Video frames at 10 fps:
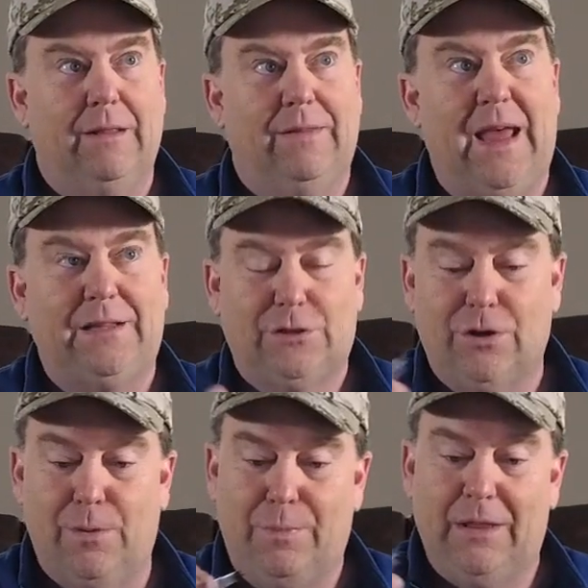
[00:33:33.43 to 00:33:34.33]
That's
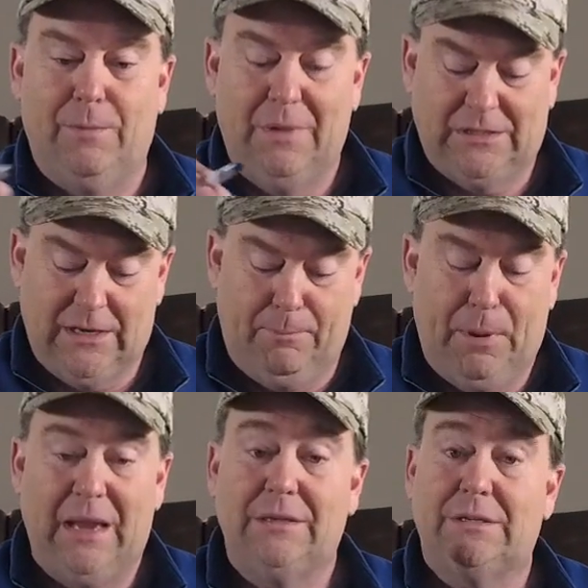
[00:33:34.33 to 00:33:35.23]
going to be the missing
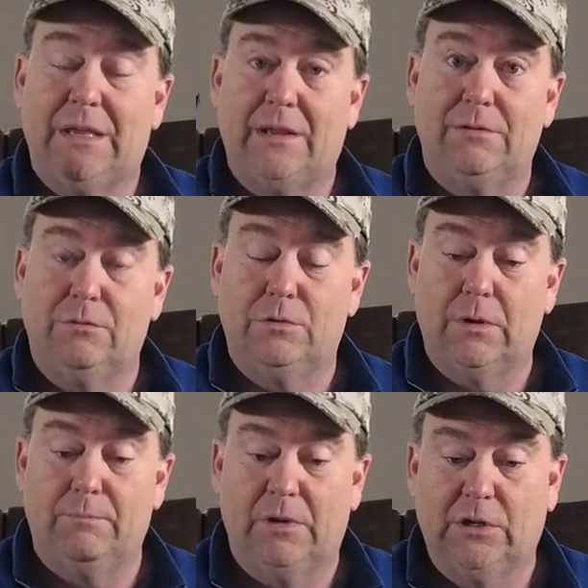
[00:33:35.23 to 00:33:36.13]
piece
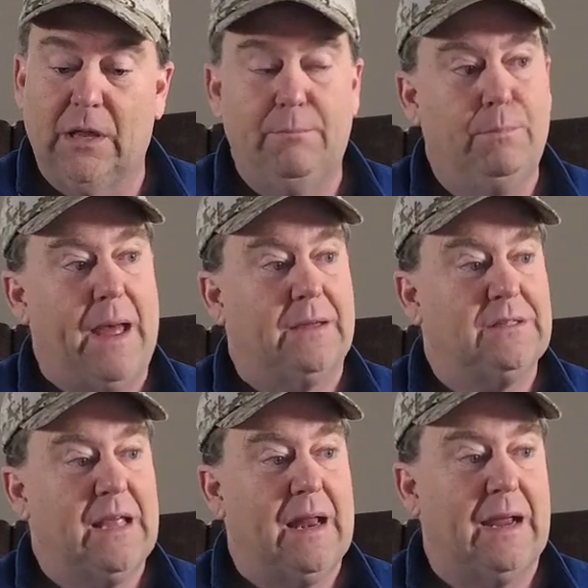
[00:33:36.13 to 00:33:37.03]
that Glenn Beck
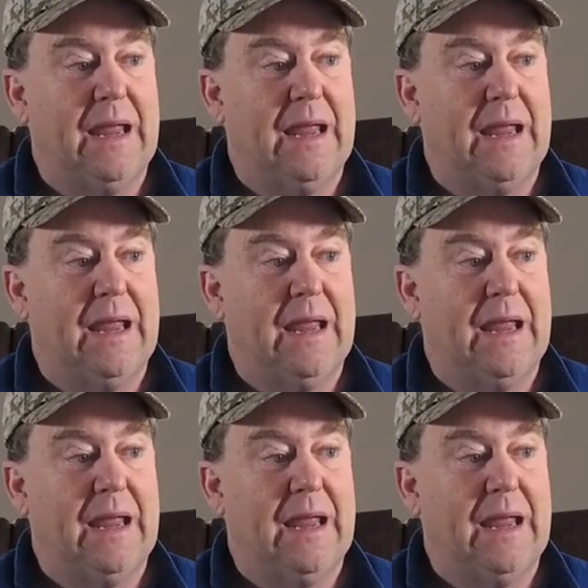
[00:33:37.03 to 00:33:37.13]
said.